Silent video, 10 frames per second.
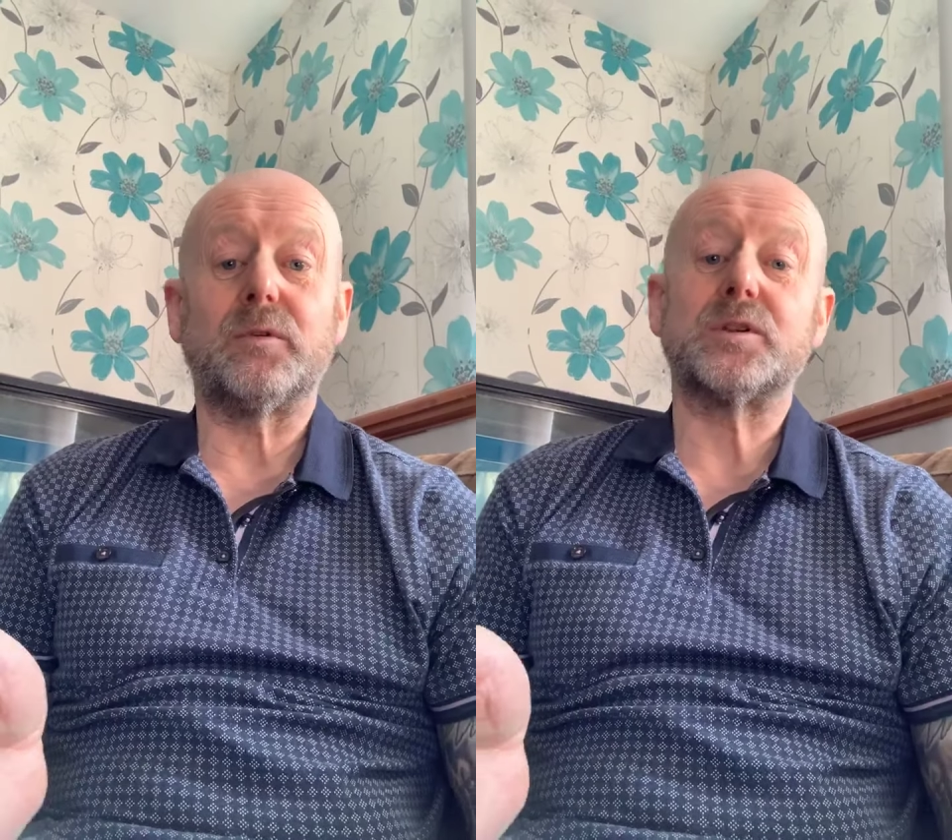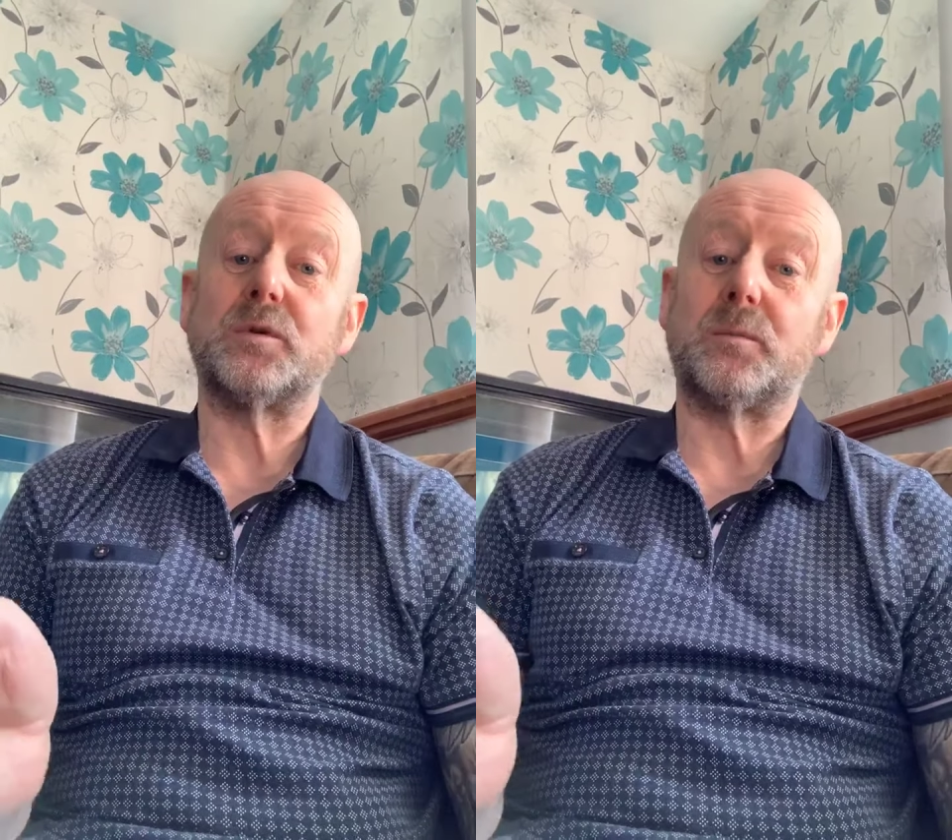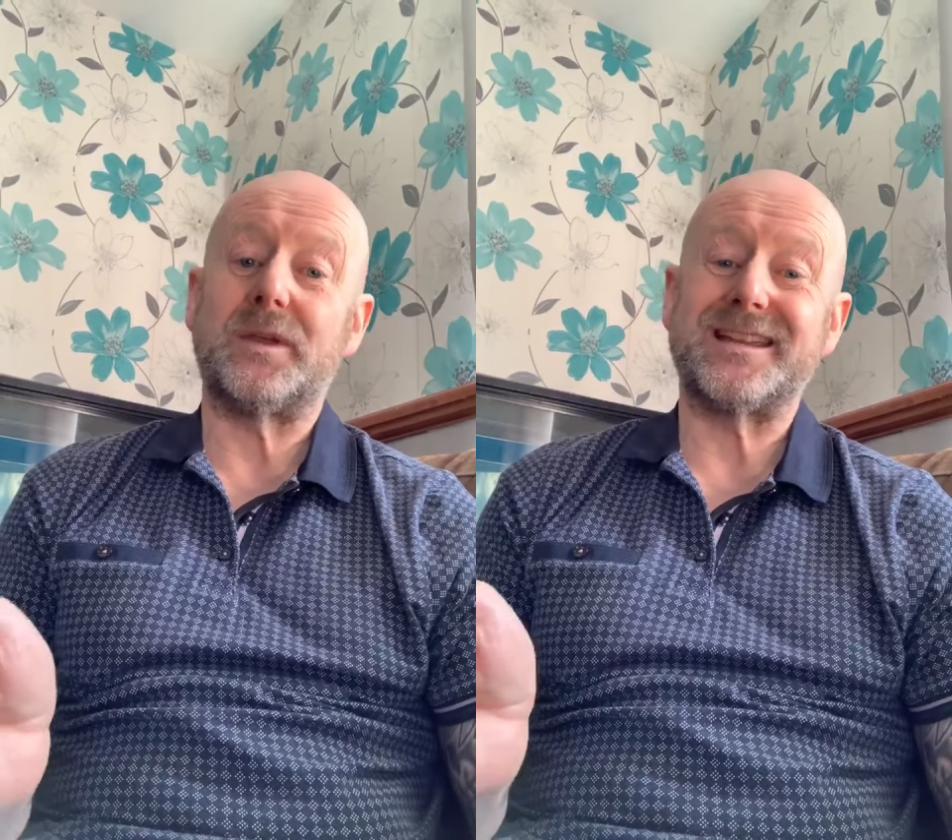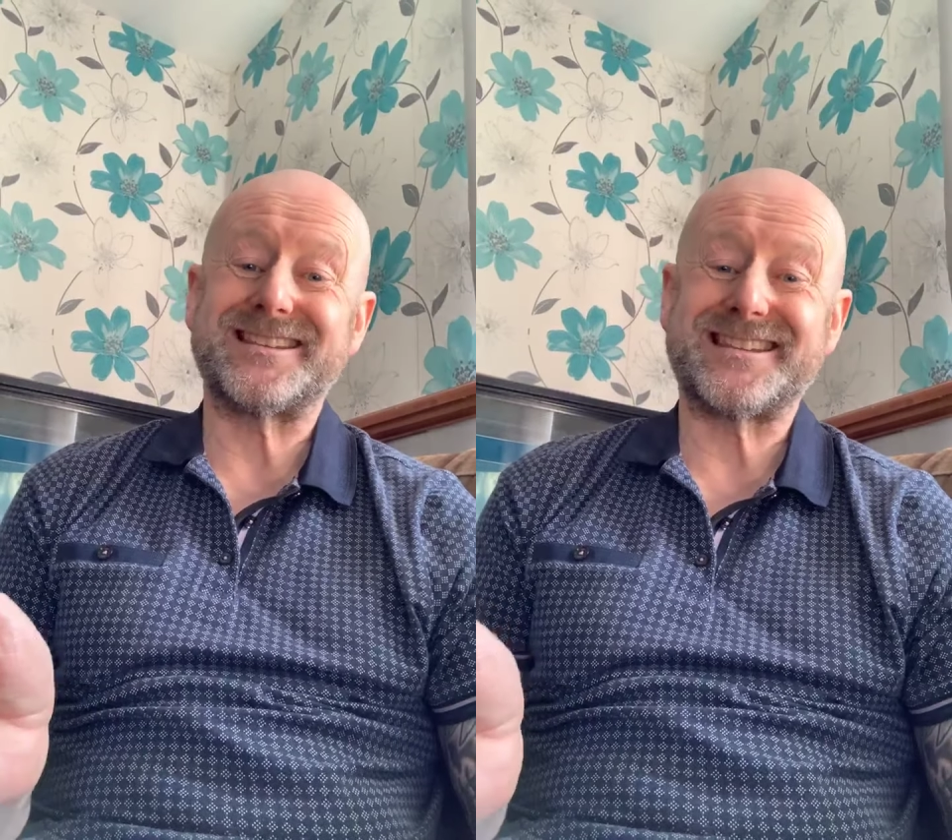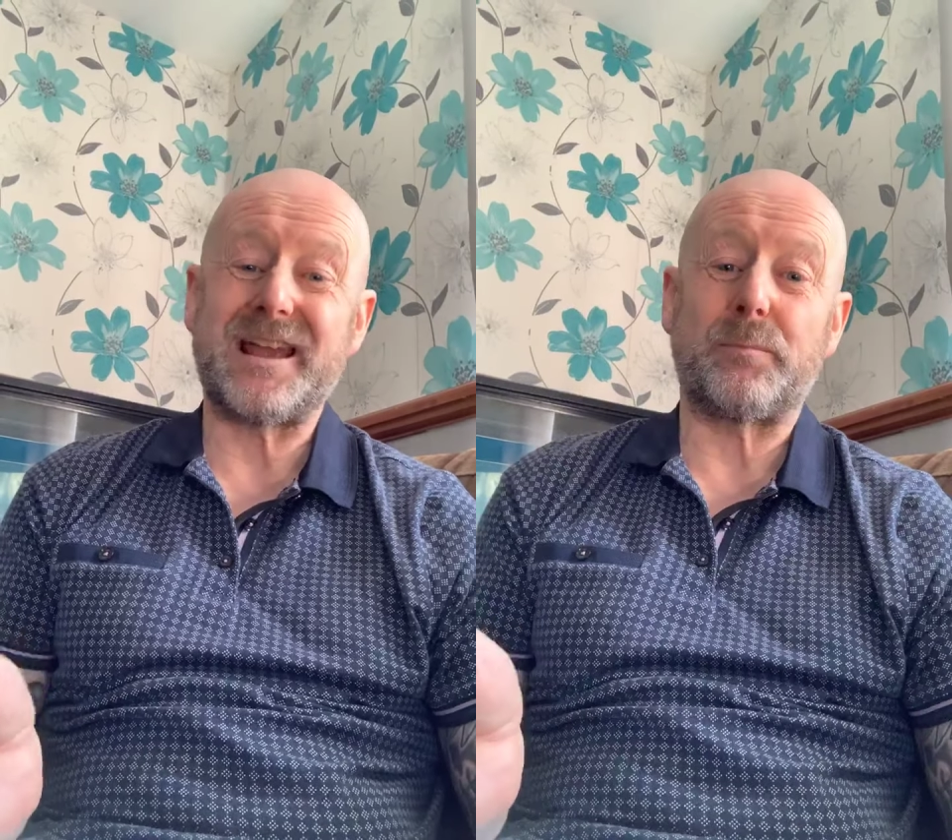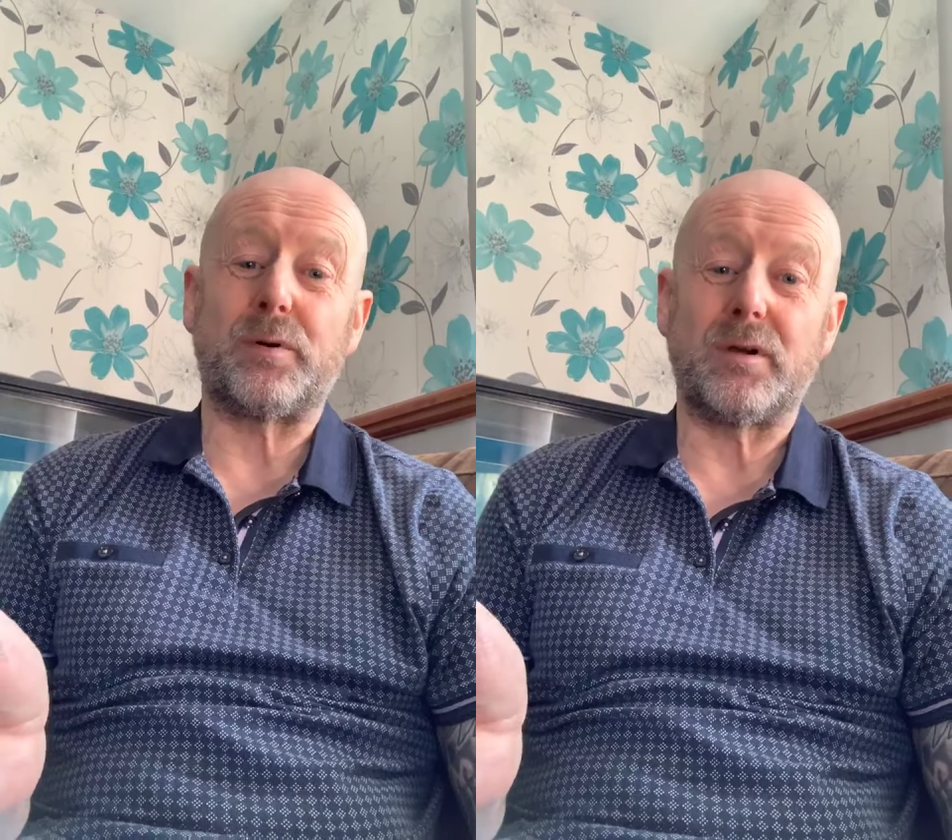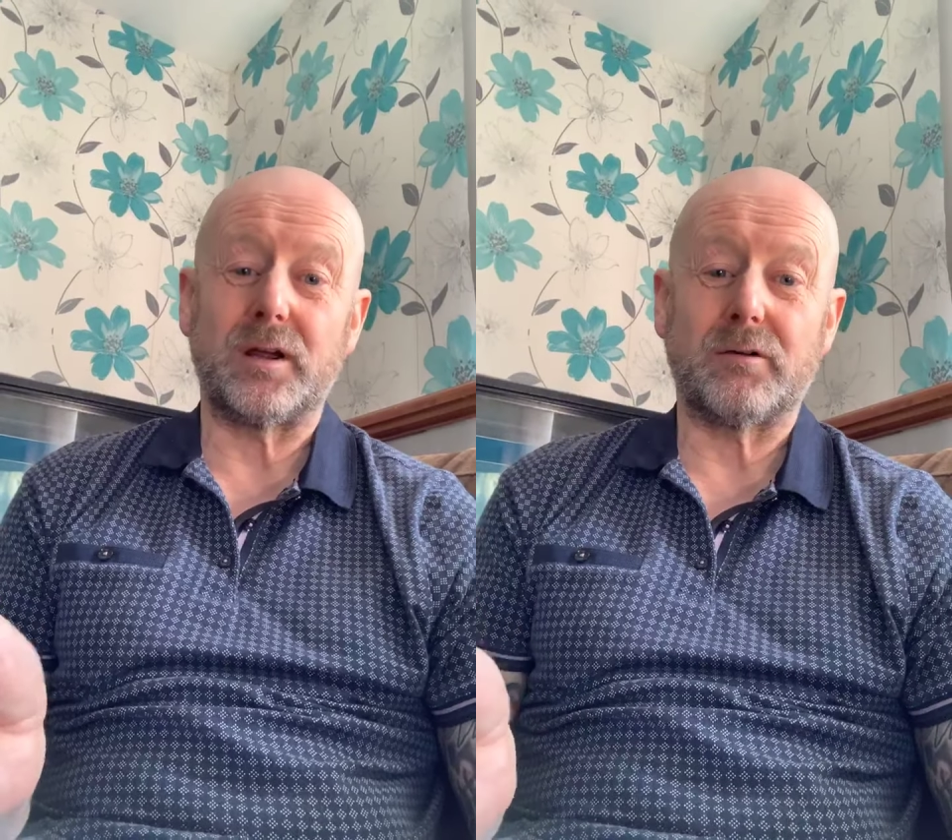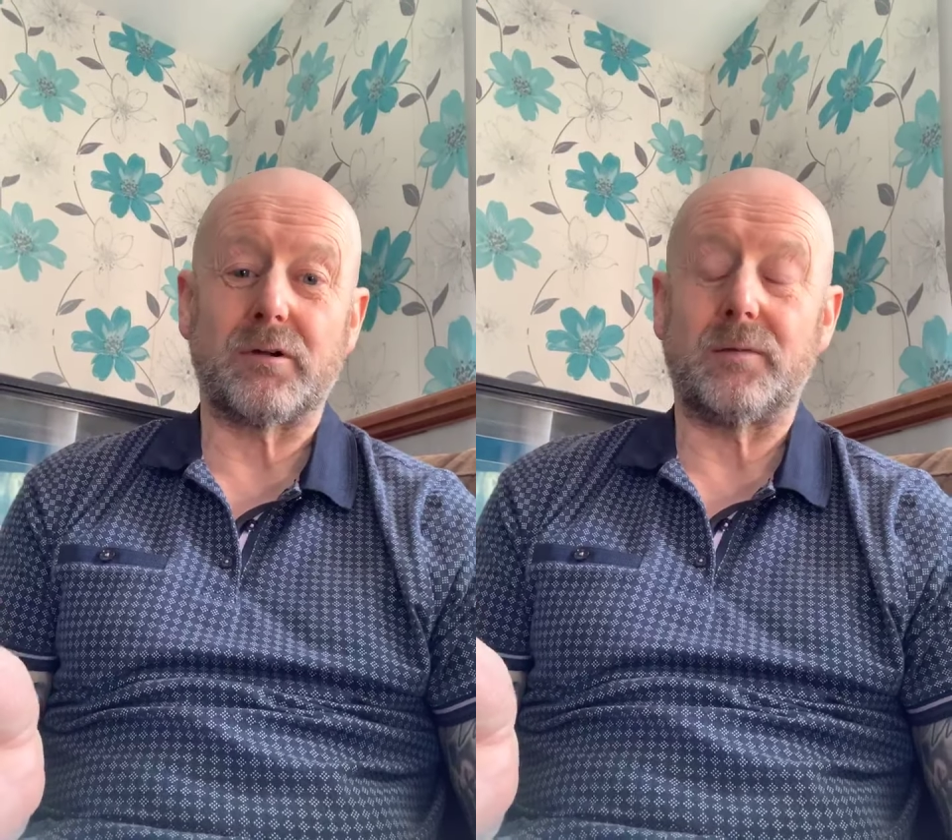which would be a separate
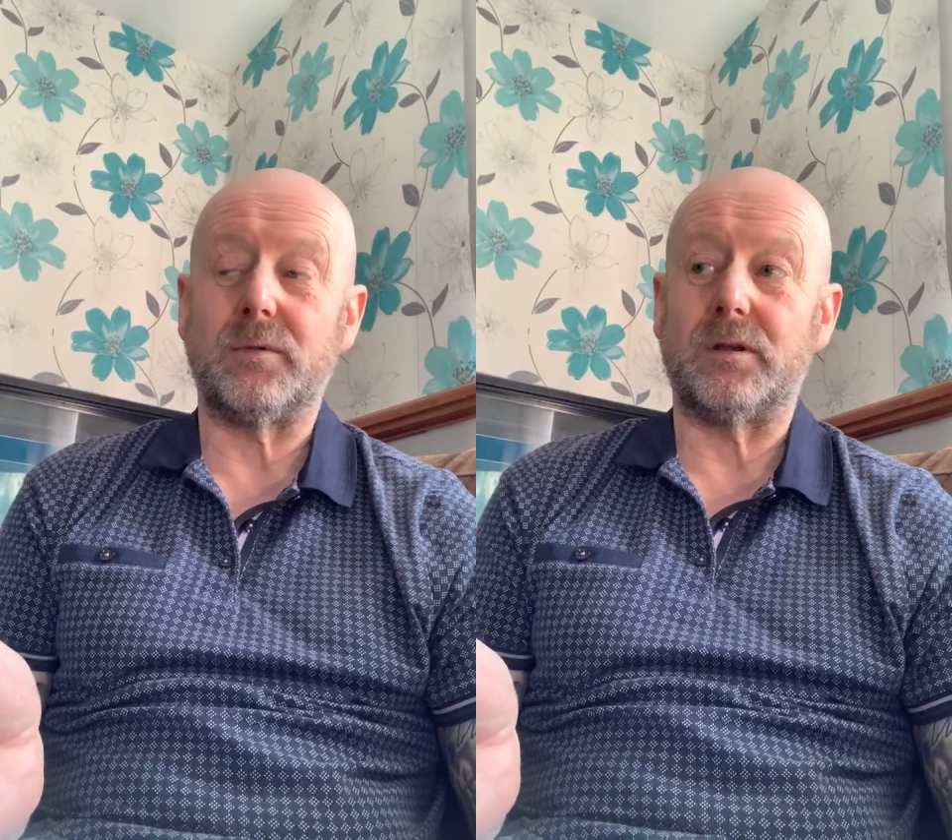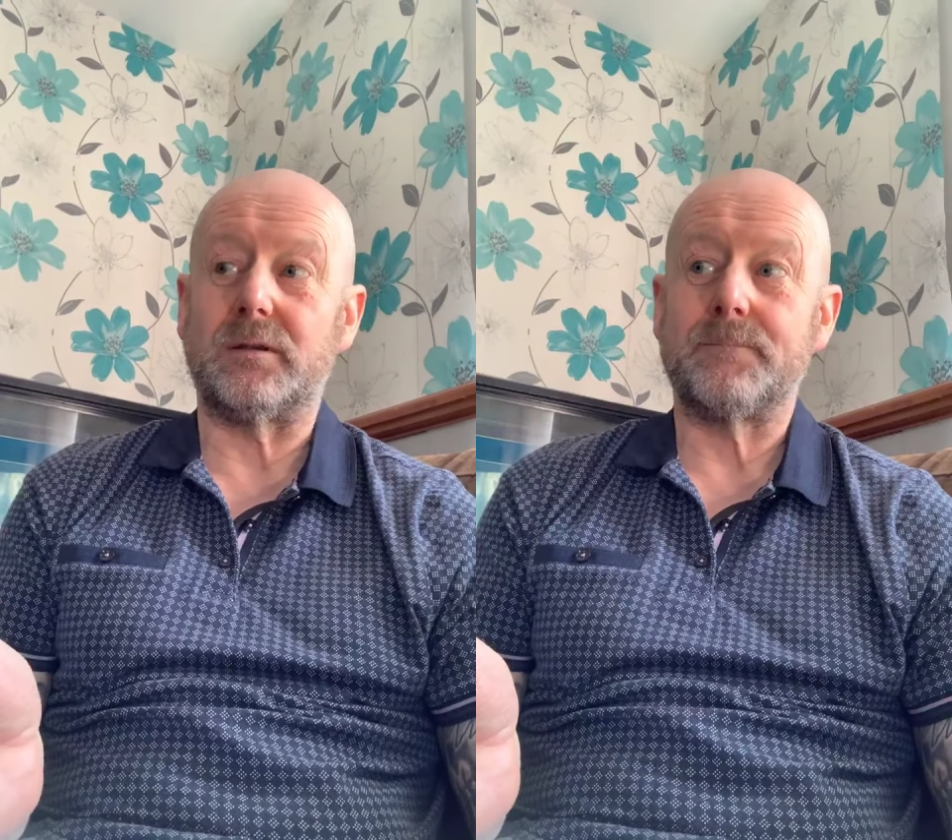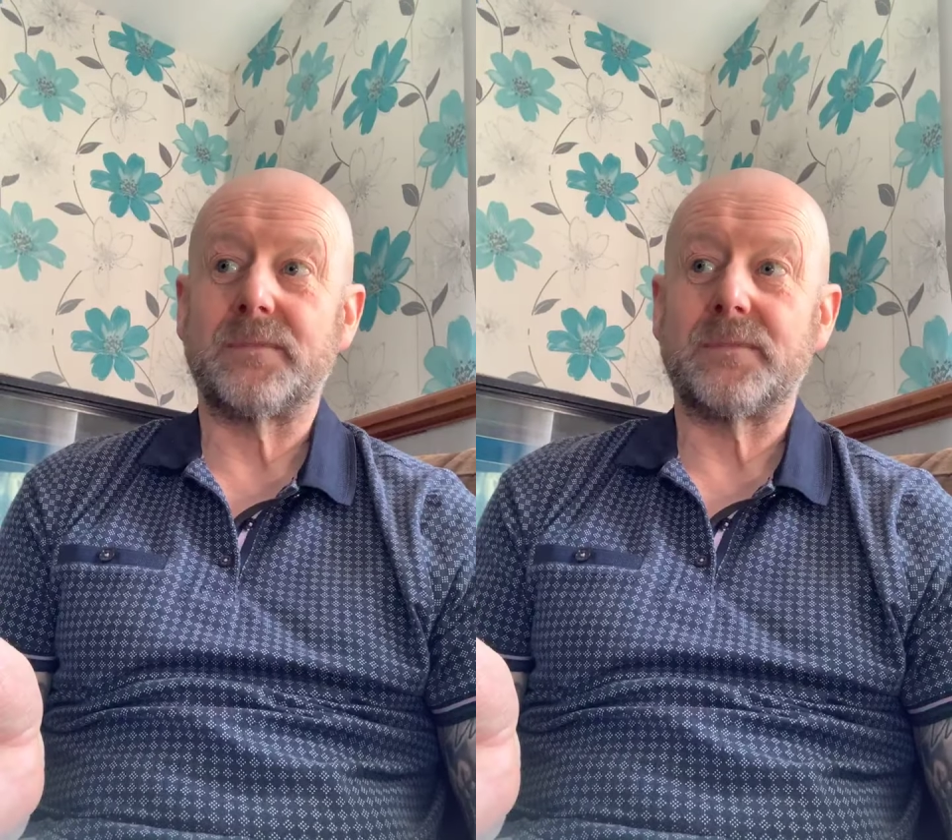agreement